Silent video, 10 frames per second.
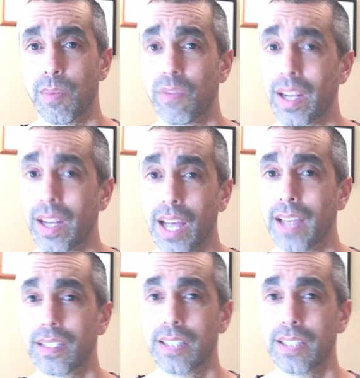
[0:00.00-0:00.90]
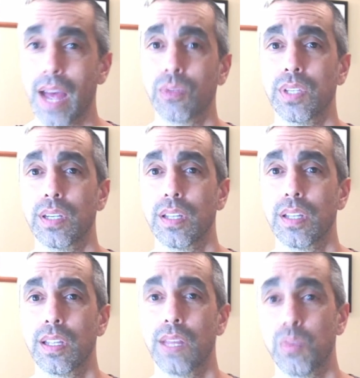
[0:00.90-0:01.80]
In fact, I doubt that
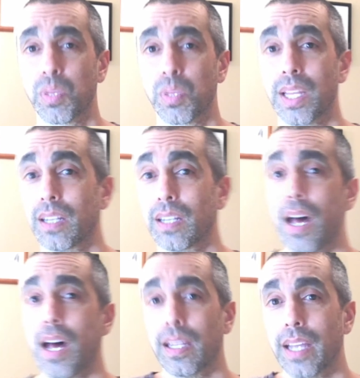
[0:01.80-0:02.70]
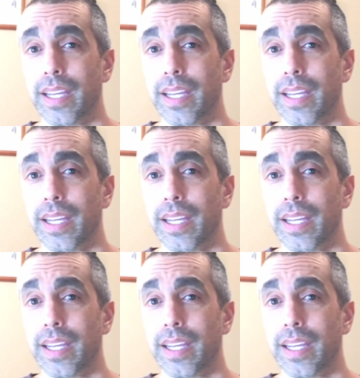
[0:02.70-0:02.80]
if you played a lot